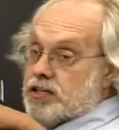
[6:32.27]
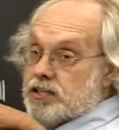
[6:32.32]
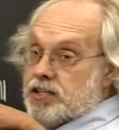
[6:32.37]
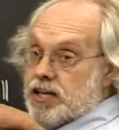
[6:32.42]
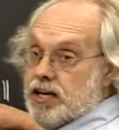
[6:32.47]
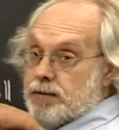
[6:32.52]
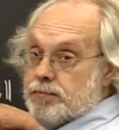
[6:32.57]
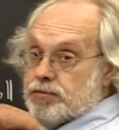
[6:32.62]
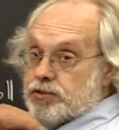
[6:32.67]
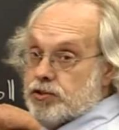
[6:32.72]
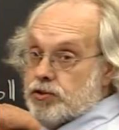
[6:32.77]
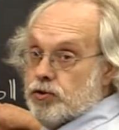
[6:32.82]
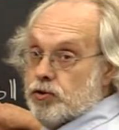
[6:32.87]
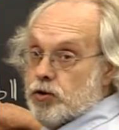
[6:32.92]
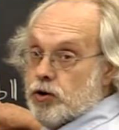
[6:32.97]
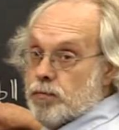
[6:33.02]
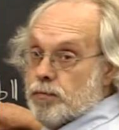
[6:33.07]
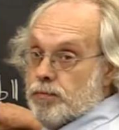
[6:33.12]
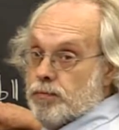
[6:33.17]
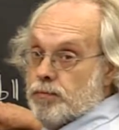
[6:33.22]
times the
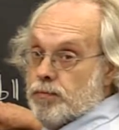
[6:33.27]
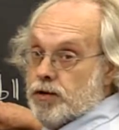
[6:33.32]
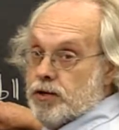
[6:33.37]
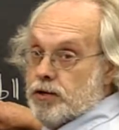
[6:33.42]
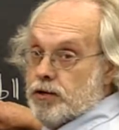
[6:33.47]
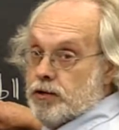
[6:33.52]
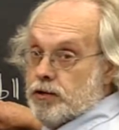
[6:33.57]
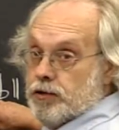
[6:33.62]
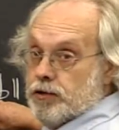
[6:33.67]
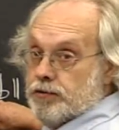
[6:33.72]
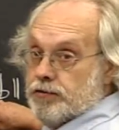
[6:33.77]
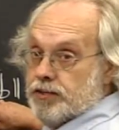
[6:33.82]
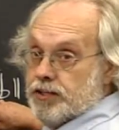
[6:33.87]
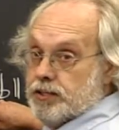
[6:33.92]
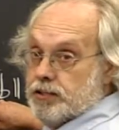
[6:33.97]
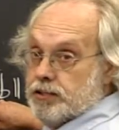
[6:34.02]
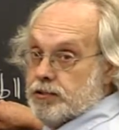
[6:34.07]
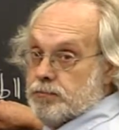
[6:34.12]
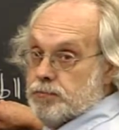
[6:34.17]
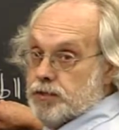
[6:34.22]
norm of
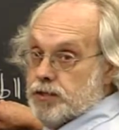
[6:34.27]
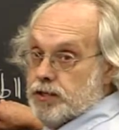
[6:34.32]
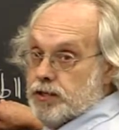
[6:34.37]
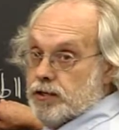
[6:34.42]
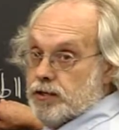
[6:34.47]
delta B.